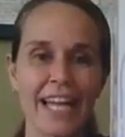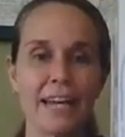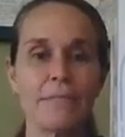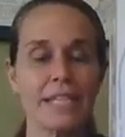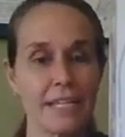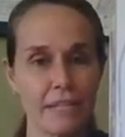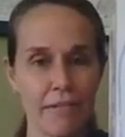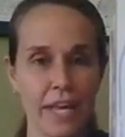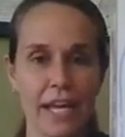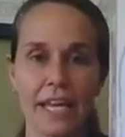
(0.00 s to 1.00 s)
That obsessive
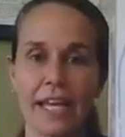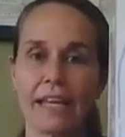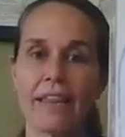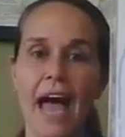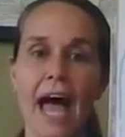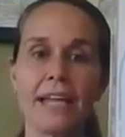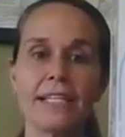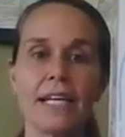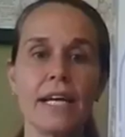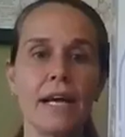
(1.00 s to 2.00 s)
thinking, that
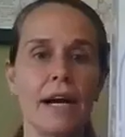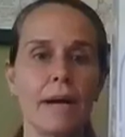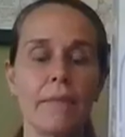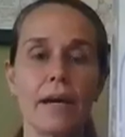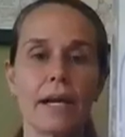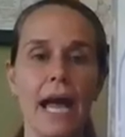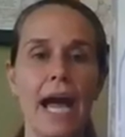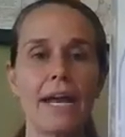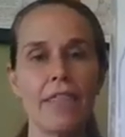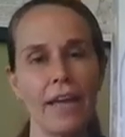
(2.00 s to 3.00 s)

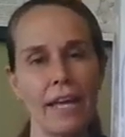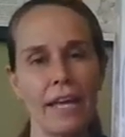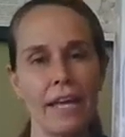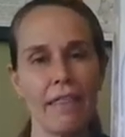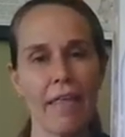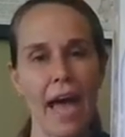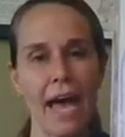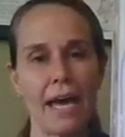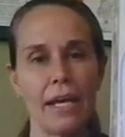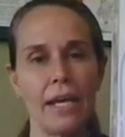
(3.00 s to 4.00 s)
kind of thinking
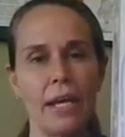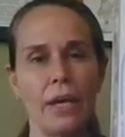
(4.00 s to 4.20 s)
that